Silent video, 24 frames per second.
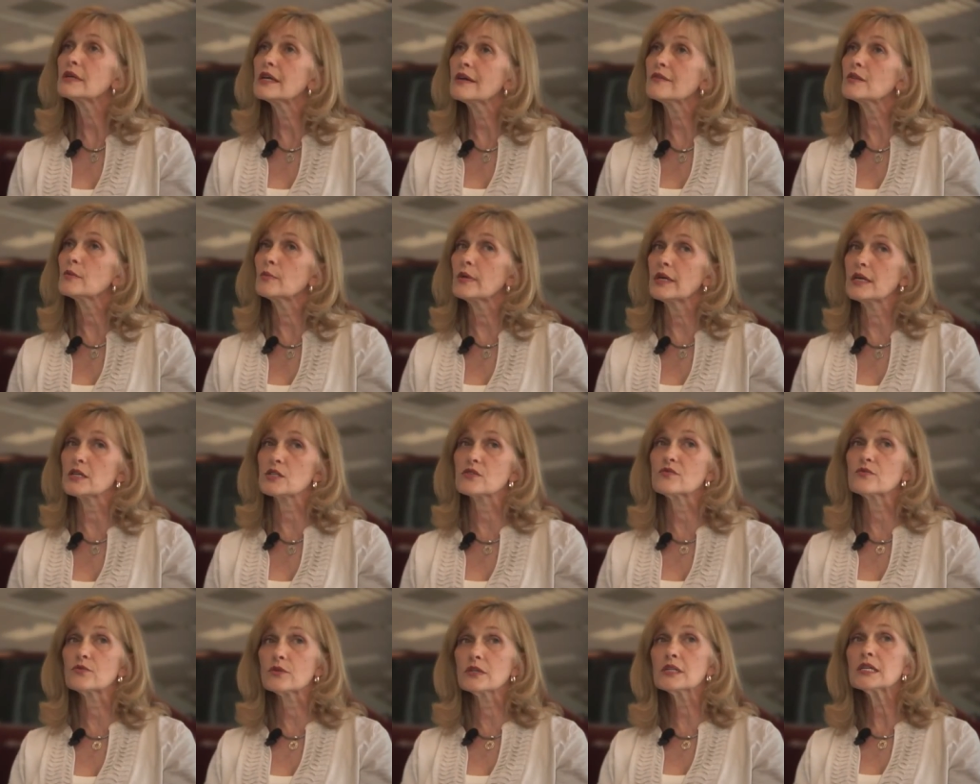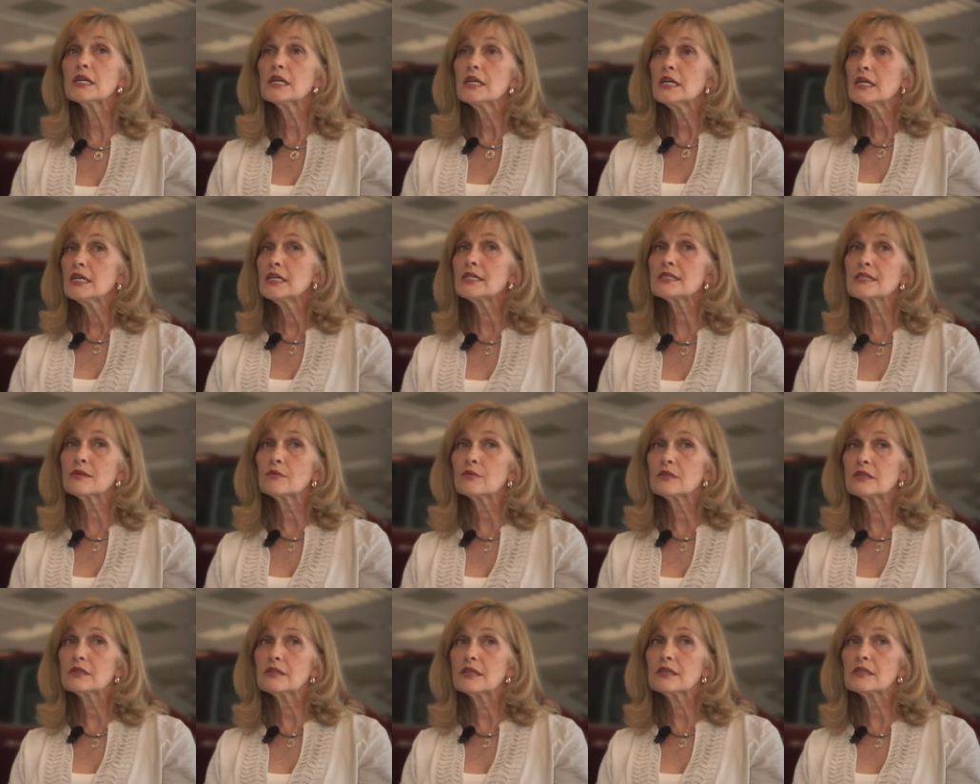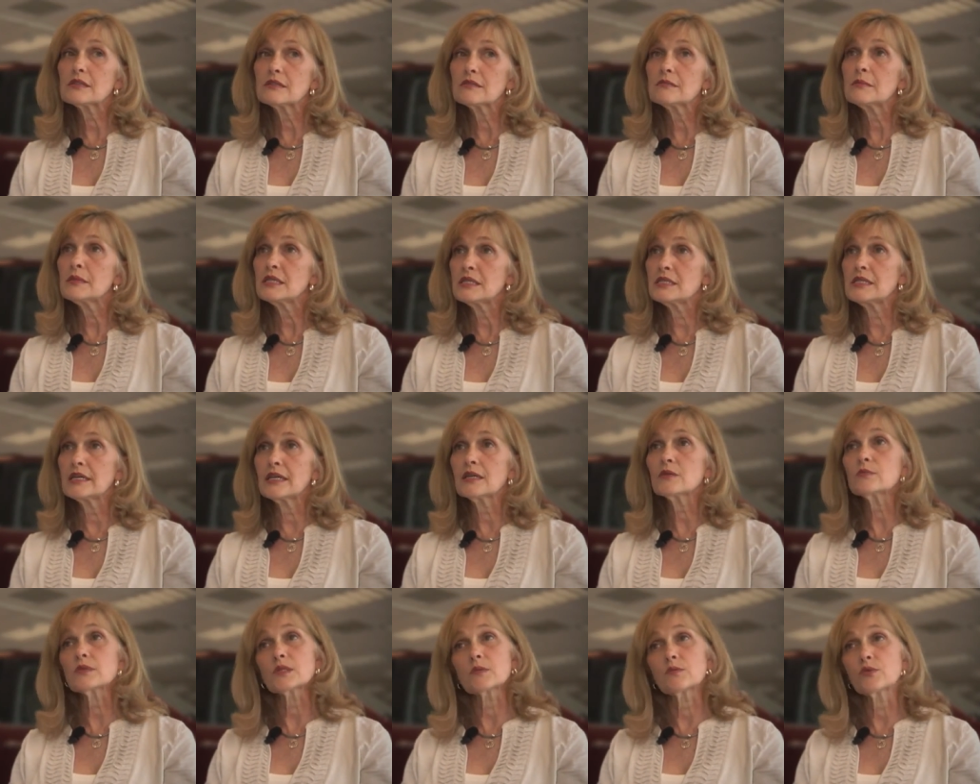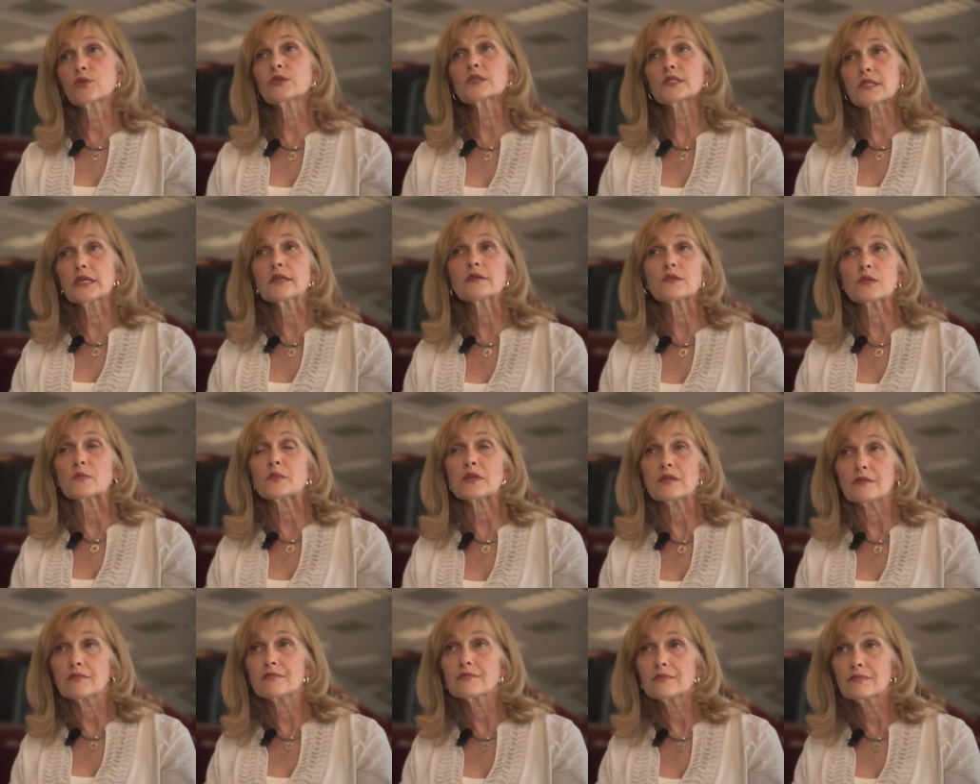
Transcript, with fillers: we have the passion for it is that, with, that I mean, Dan was a born salesman.